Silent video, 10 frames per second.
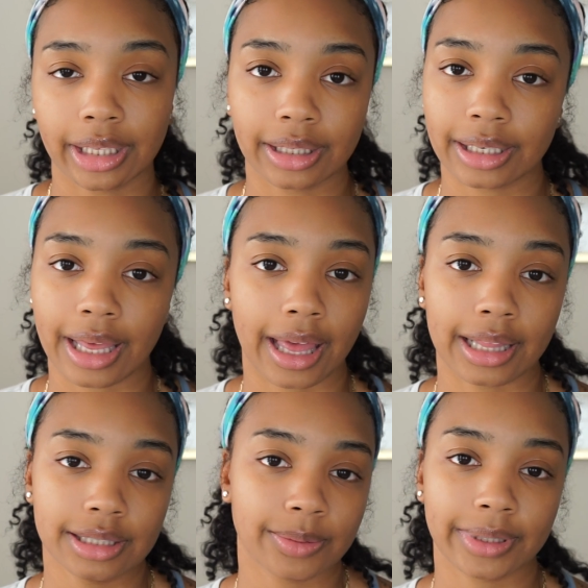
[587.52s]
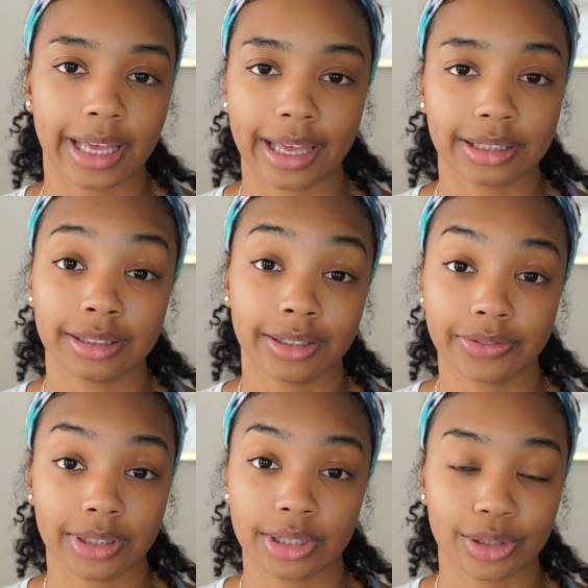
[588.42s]
and that's when I had
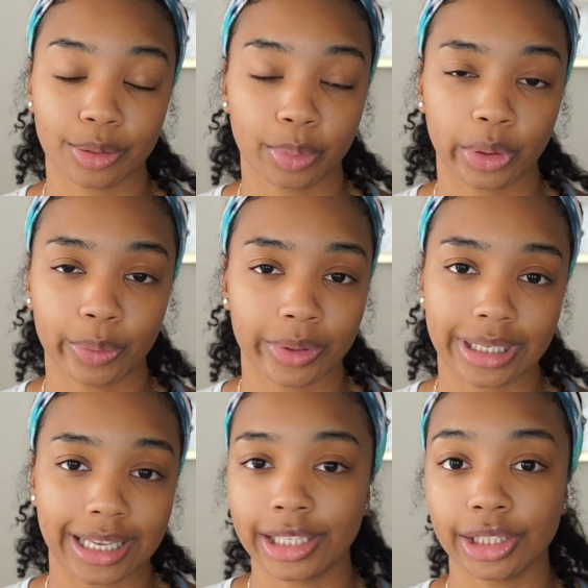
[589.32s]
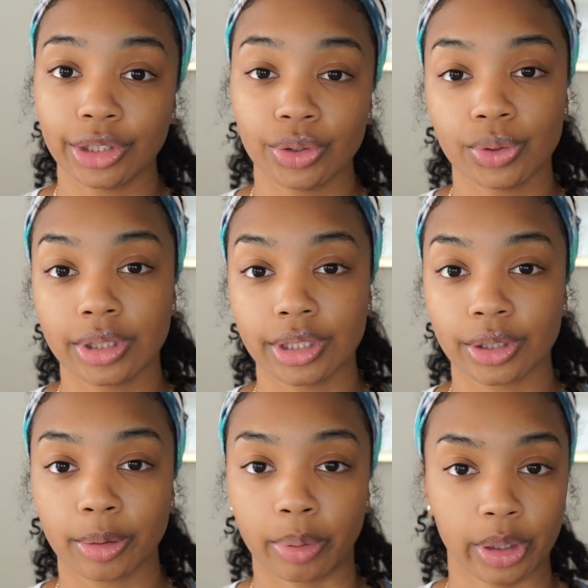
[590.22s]
enough of the 0.1. I didn't use the
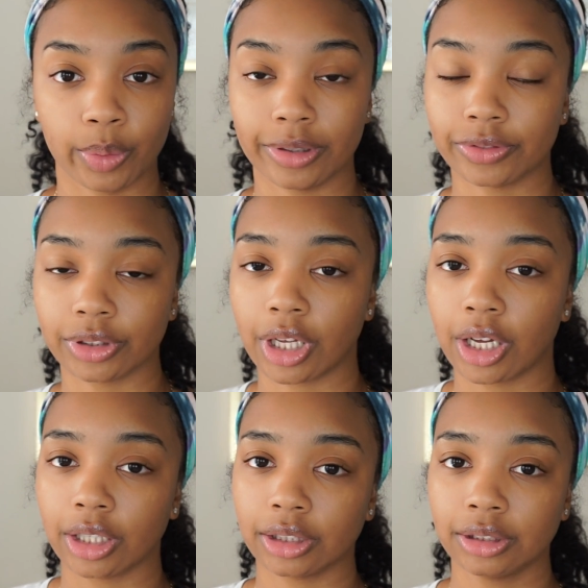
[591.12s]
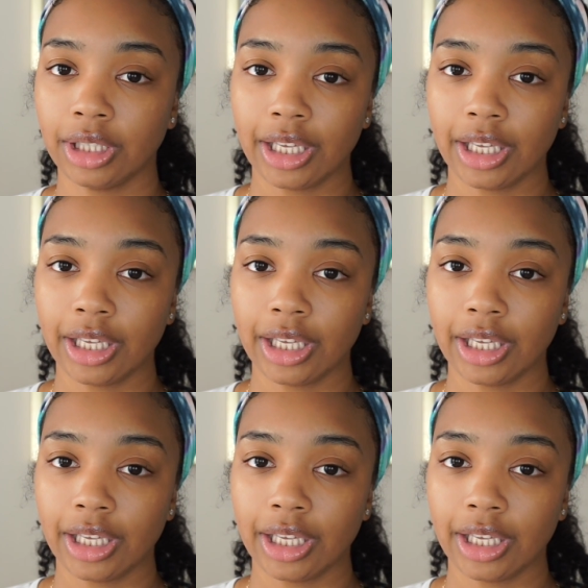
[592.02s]
0.1 for long.